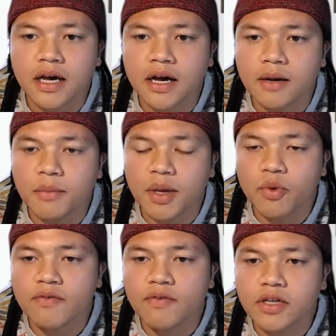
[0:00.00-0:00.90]
And
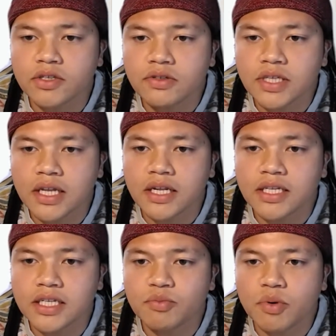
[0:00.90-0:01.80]
we have also seen a
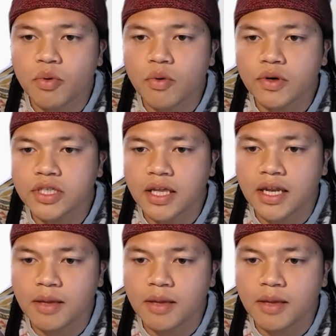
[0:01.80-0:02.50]
disproportionate